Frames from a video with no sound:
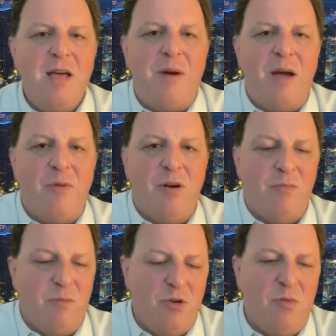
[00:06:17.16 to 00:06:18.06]
by
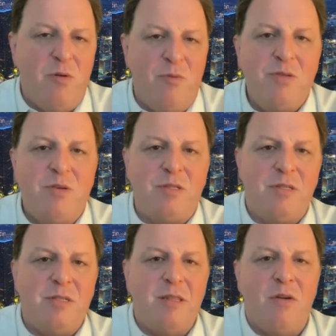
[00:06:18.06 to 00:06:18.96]
renewable
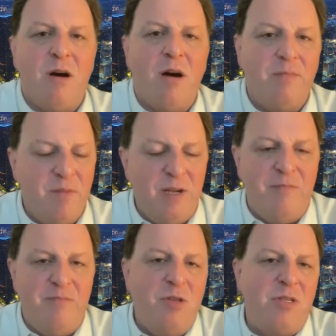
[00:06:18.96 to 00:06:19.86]
resources, and they're all
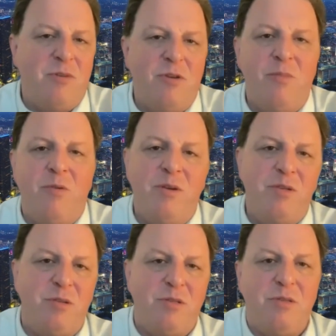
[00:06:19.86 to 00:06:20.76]
using renewable
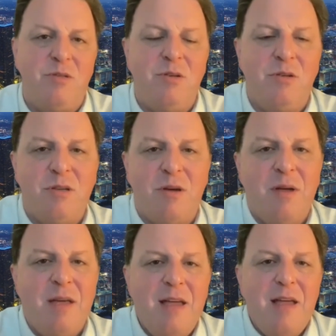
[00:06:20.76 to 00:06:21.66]
resources too. So
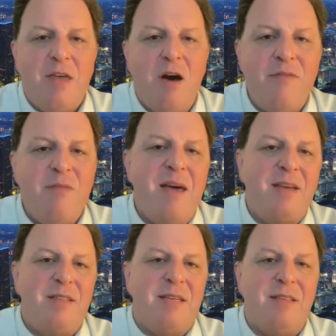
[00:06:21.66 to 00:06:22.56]
they all have a
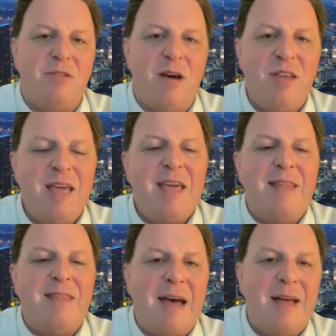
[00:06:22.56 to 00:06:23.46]
mix. And so I think they
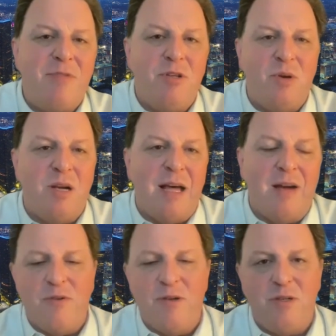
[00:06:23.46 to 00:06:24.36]
get that. They're doing a lot
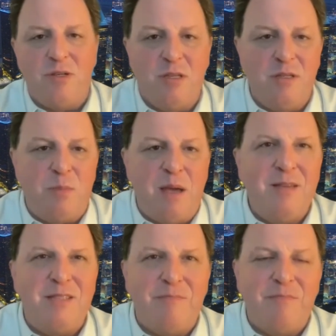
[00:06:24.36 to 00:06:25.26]
of research in this
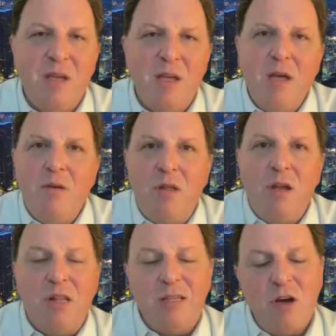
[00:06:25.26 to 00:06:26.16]
space. And,
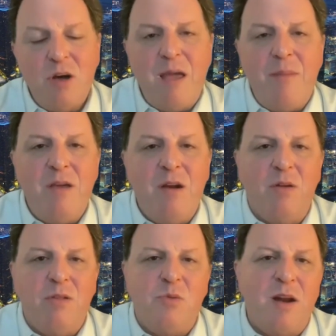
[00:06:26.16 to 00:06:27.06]
let's hope maybe,
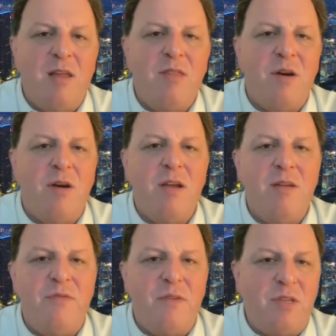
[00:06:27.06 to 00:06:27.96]
20,
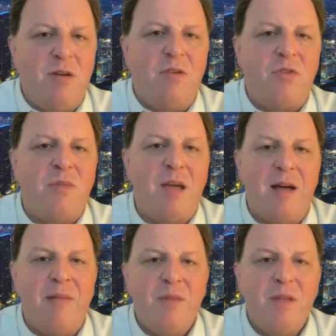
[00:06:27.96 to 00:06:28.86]
30, 50 years from
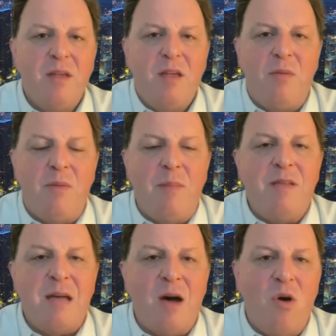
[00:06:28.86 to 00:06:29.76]
now, maybe
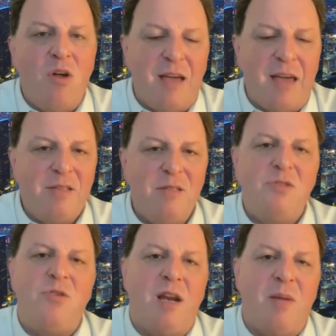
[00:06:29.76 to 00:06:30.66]
it's not oil and gas
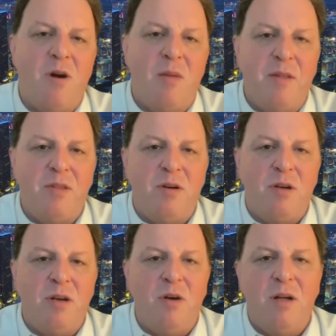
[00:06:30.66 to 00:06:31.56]
industry anymore, but they're,
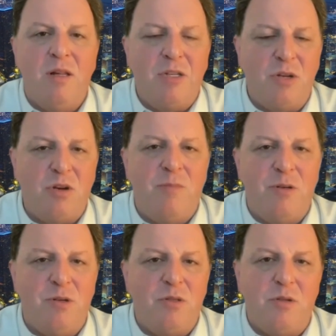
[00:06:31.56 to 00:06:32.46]
electrical
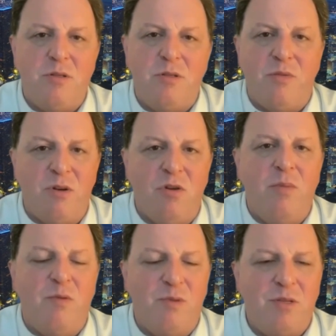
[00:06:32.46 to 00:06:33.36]
producers, they're
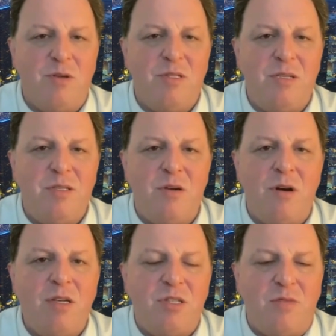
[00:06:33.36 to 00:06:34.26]
renewable resources. They're
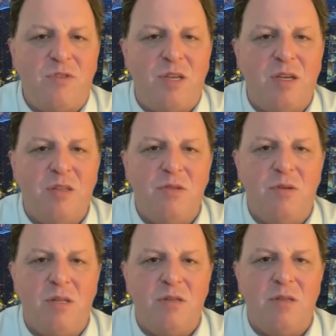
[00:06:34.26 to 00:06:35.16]
all shifting
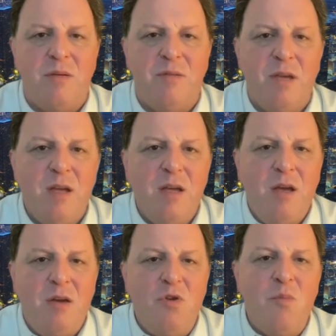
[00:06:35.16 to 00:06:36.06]
into the
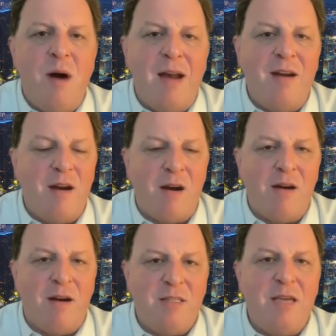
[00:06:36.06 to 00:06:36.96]
new modern
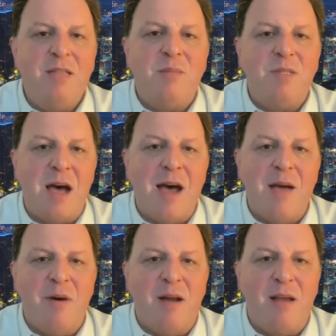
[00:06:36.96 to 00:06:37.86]
era. It takes some
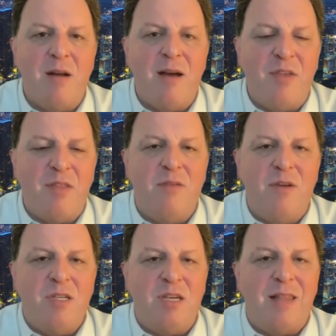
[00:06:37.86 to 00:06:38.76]
time, but I think they'll
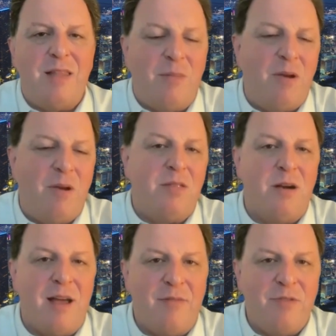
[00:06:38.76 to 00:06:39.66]
eventually get there because they're
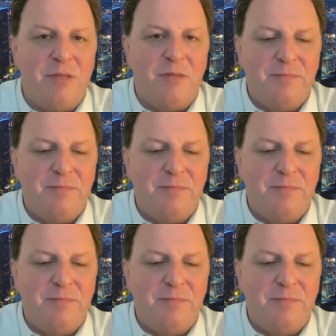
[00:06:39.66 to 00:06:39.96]
going to have to.